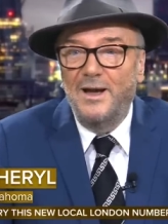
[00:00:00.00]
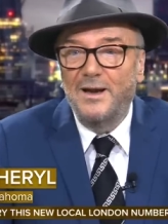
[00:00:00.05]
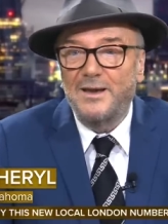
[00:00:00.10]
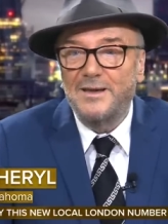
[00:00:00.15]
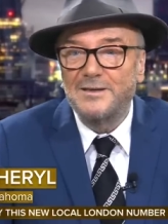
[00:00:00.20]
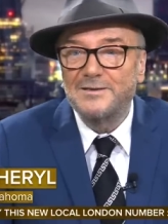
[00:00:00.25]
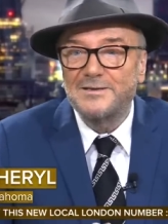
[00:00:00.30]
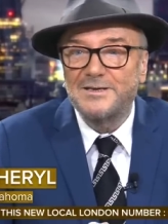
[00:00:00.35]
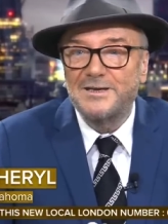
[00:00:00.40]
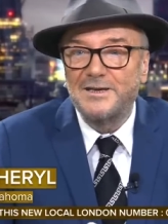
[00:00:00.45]

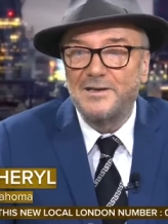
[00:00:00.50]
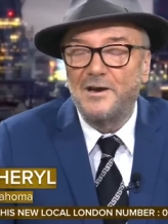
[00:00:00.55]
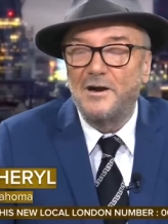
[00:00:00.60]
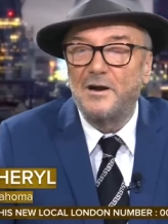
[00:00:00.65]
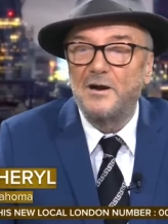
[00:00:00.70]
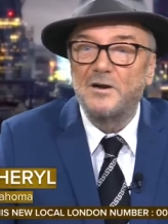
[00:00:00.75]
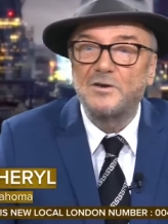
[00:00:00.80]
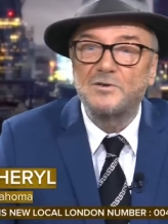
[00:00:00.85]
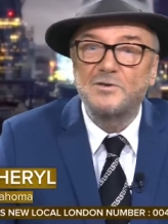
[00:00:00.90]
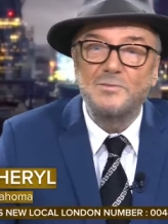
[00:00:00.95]
consider
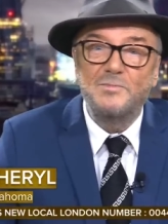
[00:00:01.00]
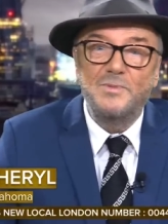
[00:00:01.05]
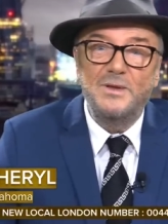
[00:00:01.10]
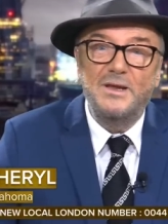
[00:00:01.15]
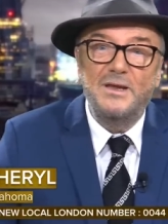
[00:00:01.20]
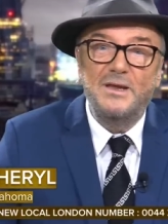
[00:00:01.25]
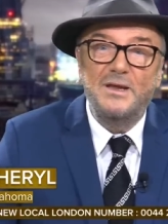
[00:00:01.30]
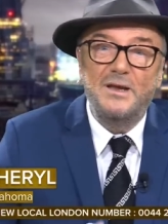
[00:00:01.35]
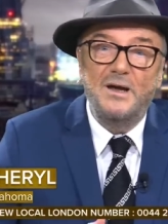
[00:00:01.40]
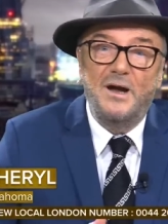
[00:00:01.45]
her to
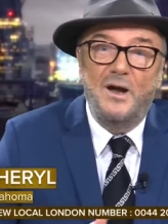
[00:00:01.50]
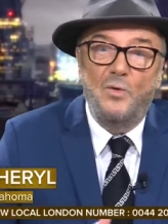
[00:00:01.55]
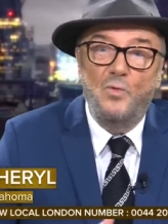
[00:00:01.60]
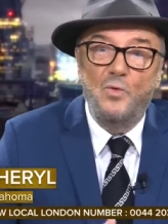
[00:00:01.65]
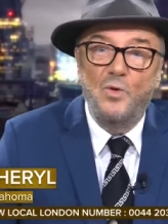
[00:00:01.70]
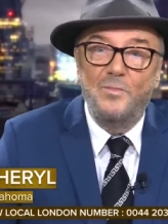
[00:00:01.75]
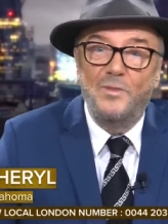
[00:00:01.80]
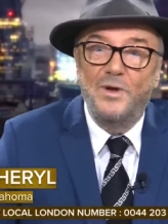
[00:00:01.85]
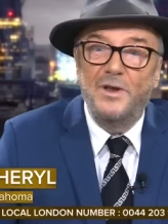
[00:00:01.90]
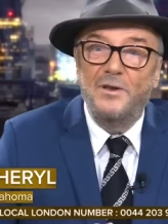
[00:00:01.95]
be a
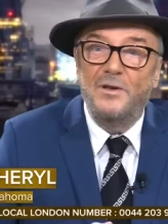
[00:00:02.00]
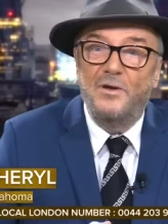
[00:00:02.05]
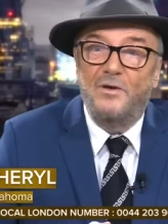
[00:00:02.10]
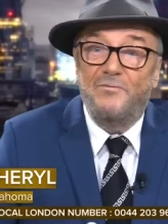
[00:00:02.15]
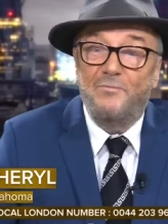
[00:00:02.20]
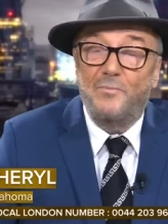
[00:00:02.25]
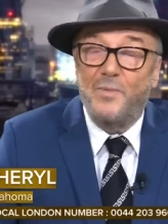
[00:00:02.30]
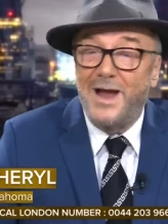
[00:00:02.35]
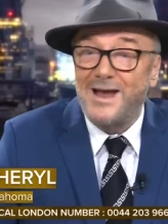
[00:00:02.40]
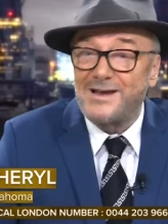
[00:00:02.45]
woman
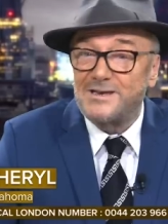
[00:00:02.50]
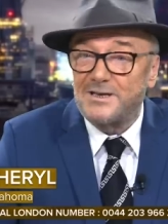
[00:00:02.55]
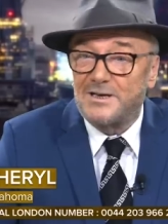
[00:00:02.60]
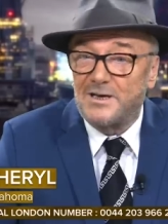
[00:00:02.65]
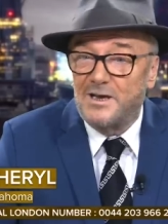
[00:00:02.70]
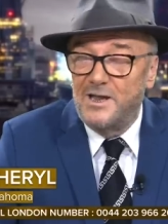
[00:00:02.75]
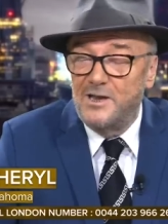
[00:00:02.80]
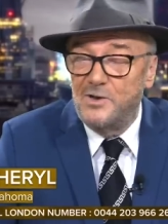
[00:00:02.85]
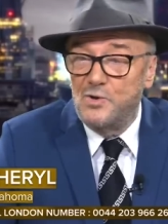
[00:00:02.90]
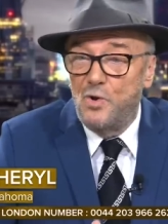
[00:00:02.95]
of
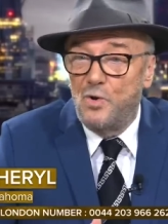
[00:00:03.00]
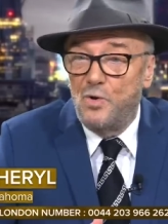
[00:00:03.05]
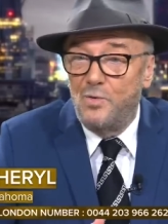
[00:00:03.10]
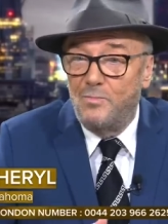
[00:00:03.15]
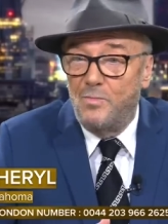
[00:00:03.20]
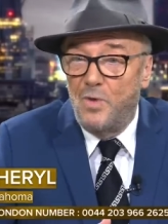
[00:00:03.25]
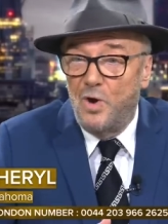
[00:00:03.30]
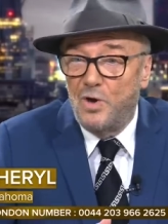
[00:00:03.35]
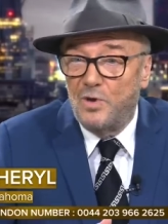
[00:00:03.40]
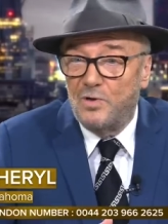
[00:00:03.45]
practically no
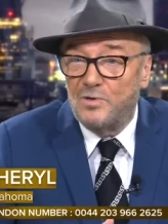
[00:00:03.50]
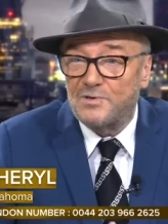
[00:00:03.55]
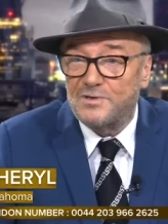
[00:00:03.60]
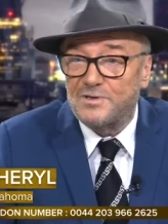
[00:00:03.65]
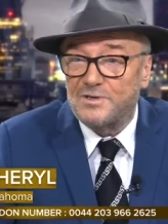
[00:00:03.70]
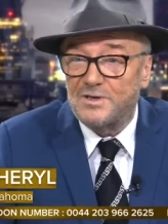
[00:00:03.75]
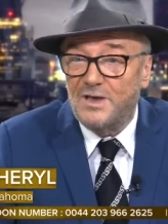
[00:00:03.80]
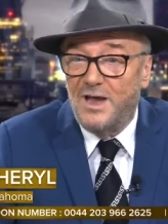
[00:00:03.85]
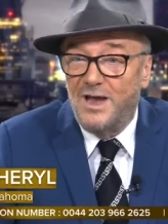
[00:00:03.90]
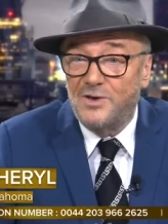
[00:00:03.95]

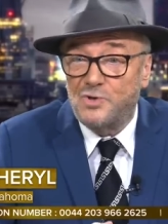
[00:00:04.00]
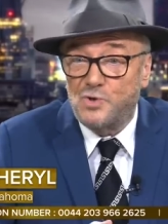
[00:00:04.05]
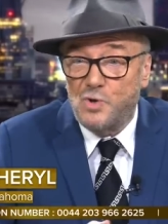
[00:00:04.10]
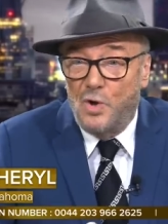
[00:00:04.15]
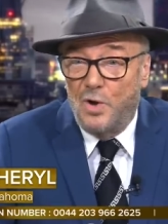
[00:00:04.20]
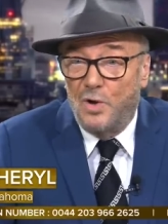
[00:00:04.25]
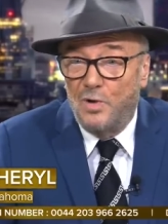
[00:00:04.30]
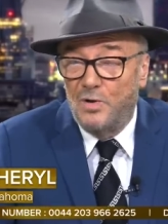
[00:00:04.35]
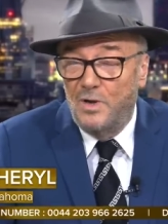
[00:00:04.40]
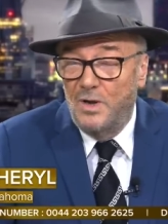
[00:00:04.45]
morals at
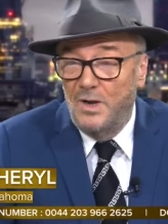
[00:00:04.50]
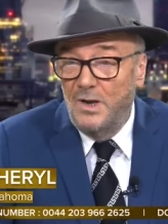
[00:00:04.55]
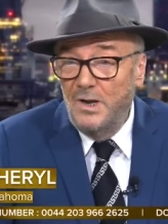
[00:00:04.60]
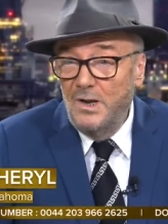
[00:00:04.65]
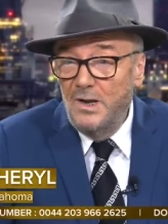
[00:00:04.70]
all.